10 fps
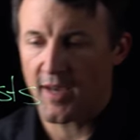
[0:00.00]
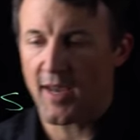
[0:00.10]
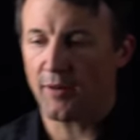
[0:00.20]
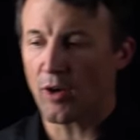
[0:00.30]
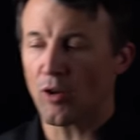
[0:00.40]

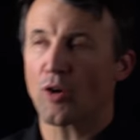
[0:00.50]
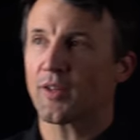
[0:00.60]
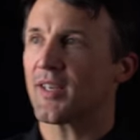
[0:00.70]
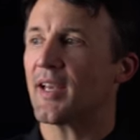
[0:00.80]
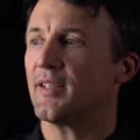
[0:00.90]
And along
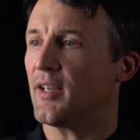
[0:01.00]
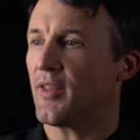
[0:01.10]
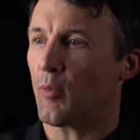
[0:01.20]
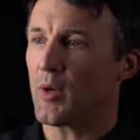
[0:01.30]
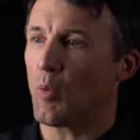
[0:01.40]
this idea
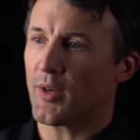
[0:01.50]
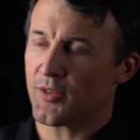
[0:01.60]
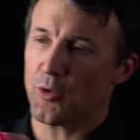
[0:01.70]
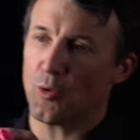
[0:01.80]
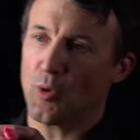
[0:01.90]
that we
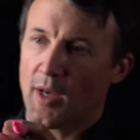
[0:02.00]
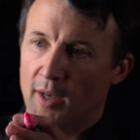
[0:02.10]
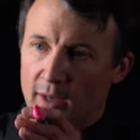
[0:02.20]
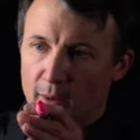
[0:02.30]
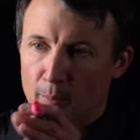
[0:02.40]
want to
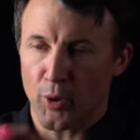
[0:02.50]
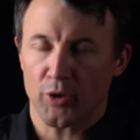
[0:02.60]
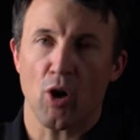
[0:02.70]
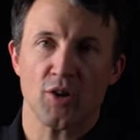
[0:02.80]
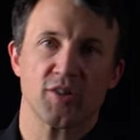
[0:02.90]

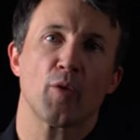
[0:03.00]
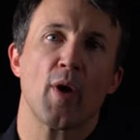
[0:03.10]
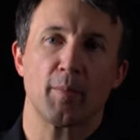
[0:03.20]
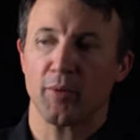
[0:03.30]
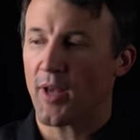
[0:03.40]
put costs in the
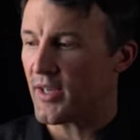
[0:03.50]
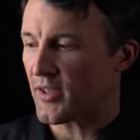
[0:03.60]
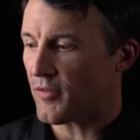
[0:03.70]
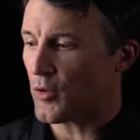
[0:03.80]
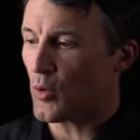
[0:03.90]
right
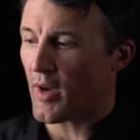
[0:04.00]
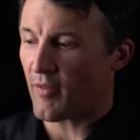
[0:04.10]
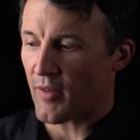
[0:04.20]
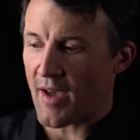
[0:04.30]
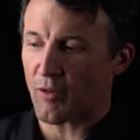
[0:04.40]
place, if you
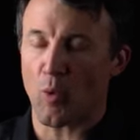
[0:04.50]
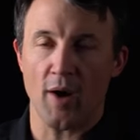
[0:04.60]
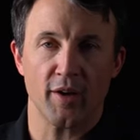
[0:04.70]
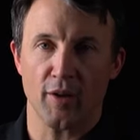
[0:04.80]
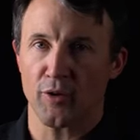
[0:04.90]
have, have
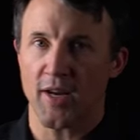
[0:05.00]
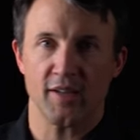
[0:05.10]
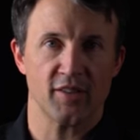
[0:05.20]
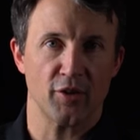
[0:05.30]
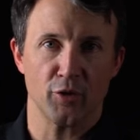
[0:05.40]
acquired another
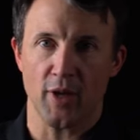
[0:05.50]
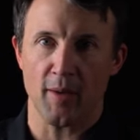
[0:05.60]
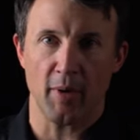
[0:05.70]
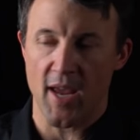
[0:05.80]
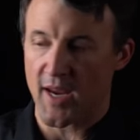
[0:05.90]
data center due to
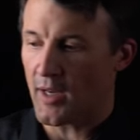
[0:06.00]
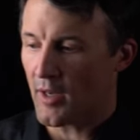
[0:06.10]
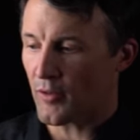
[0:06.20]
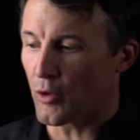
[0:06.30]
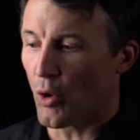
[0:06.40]
M&A,
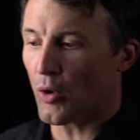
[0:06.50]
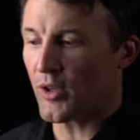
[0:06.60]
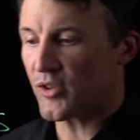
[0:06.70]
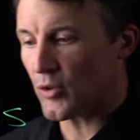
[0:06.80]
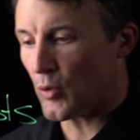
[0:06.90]
the goal
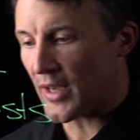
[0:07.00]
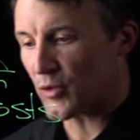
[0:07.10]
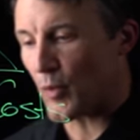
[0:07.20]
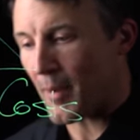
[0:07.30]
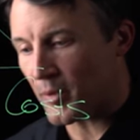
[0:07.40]
is to,
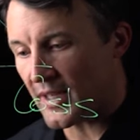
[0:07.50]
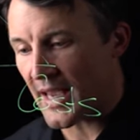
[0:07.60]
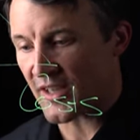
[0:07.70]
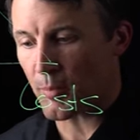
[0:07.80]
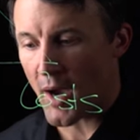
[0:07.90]
as
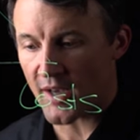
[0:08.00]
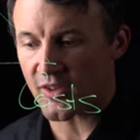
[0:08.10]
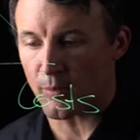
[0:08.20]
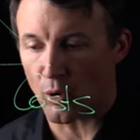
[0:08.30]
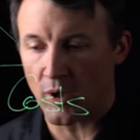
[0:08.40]
rapidly as
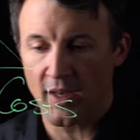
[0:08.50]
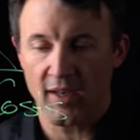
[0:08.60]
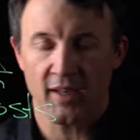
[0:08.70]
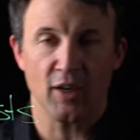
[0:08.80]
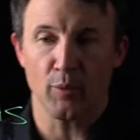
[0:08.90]
possible,
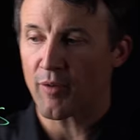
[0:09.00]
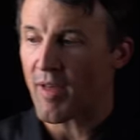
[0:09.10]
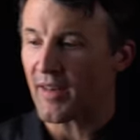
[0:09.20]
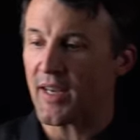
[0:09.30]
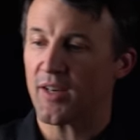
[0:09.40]
get rid of
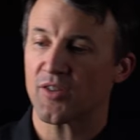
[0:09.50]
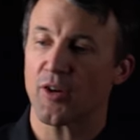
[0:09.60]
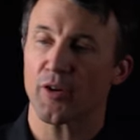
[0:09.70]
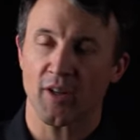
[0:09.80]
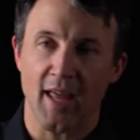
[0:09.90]
that data
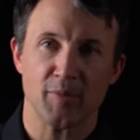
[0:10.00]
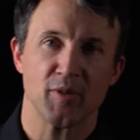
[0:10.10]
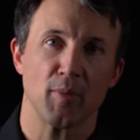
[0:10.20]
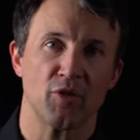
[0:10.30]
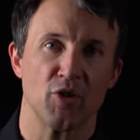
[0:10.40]
center, collapse
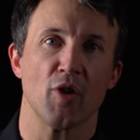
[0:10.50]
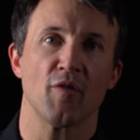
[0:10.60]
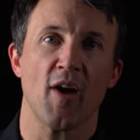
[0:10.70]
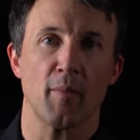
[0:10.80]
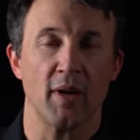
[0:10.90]
them into your
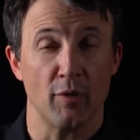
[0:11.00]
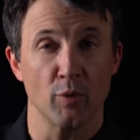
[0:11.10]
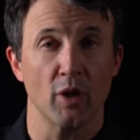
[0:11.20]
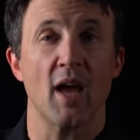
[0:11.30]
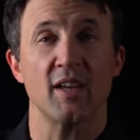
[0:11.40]
environment, and
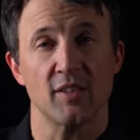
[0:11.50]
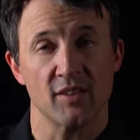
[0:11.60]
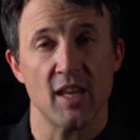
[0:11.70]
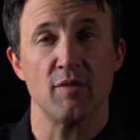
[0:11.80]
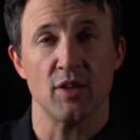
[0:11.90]
realize the
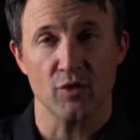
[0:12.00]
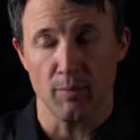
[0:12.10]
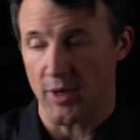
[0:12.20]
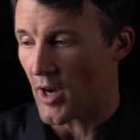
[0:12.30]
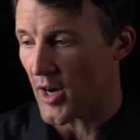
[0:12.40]
savings
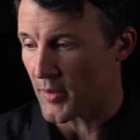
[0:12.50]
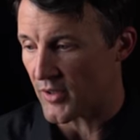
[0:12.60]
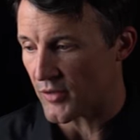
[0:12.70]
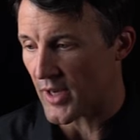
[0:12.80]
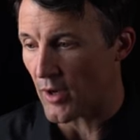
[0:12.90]
from the
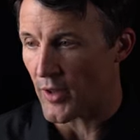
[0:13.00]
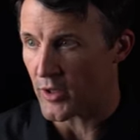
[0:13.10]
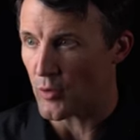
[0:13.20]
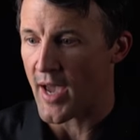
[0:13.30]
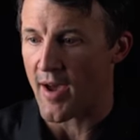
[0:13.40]
economies of scale that
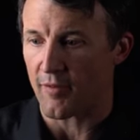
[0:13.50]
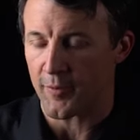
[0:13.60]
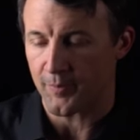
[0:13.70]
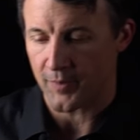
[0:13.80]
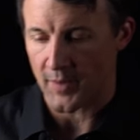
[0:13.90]
you have.